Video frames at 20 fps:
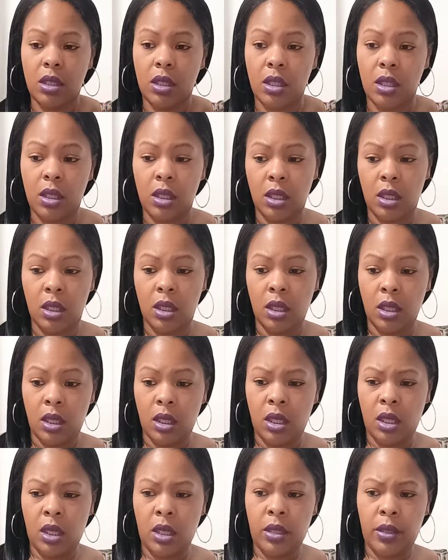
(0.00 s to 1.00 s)

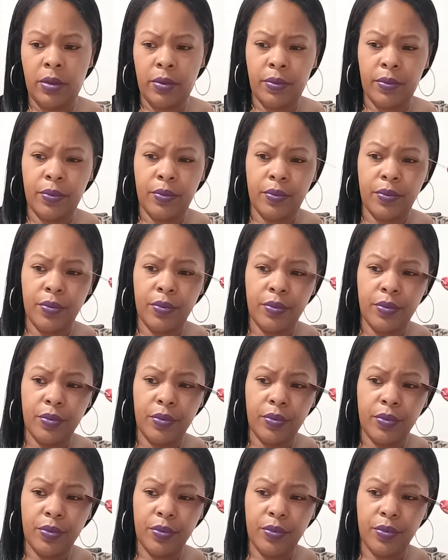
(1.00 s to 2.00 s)

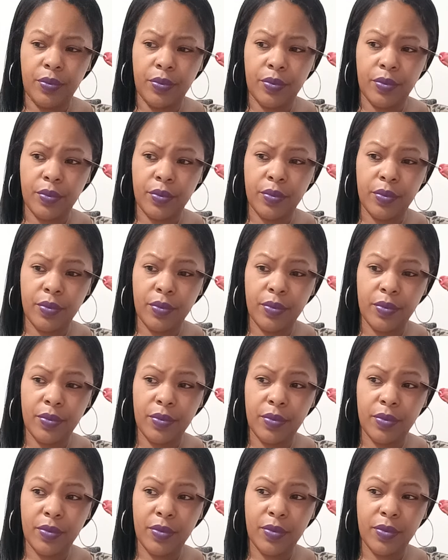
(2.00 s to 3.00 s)

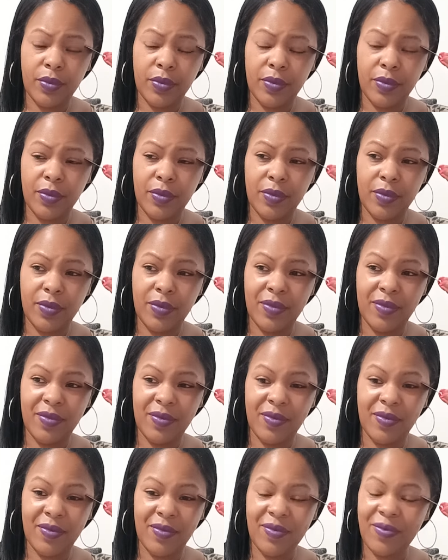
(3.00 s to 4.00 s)

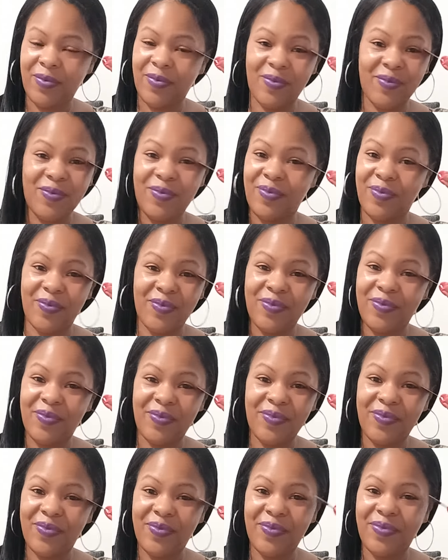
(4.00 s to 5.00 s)

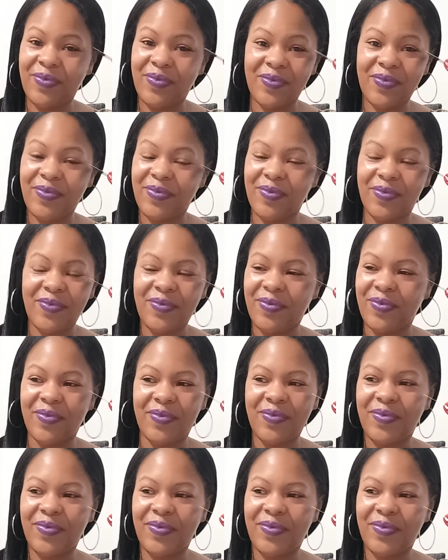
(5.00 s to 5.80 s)
No one is speaking in this clip.